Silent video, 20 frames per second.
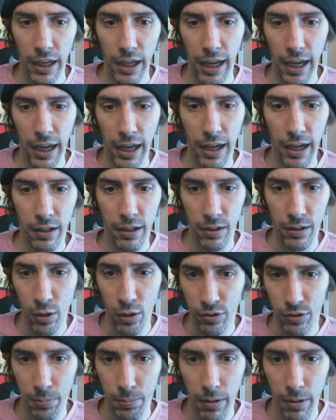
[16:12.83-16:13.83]
And
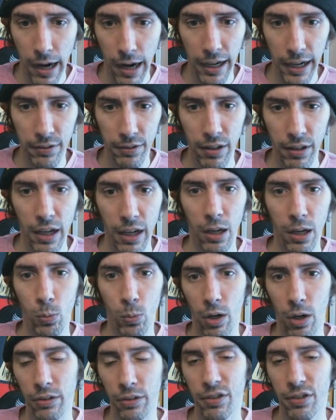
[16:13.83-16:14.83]
no surprise,
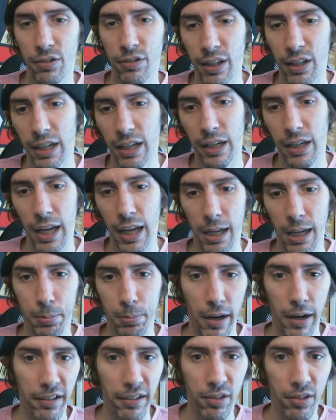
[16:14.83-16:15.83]
we're also seeing a
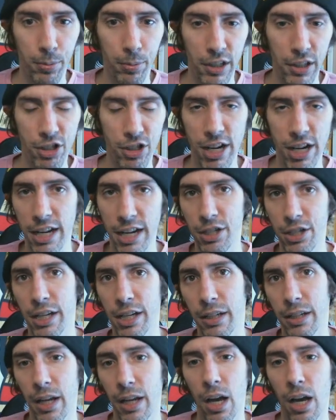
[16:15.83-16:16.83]
price
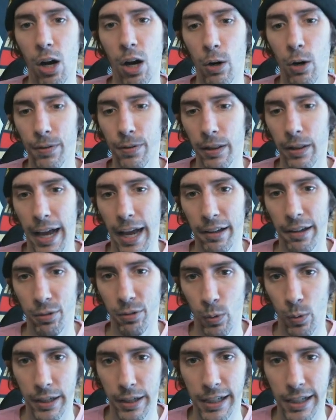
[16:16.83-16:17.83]
appreciation over the
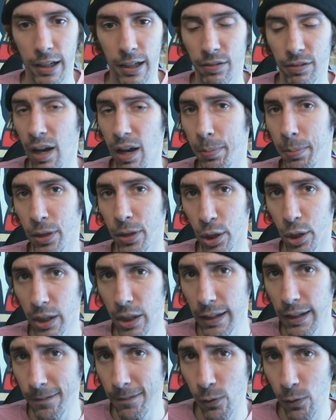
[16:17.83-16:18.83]
last one year. It's up
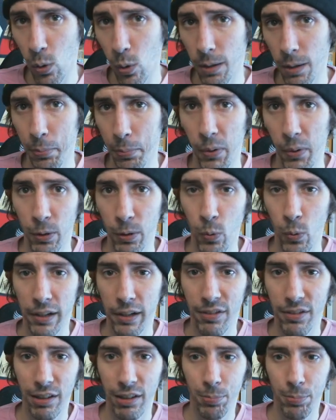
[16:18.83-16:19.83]
thirty-four point
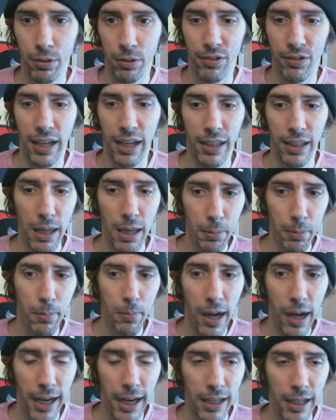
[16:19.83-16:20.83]
one six percent. Keep in
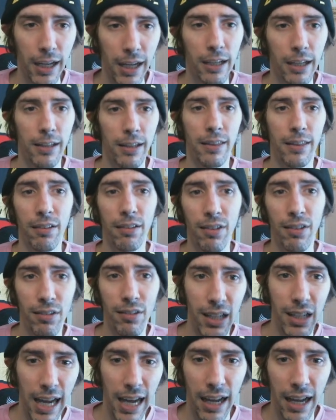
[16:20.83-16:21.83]
mind that this is
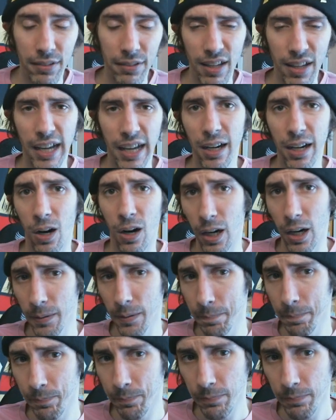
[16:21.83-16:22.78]
an S I R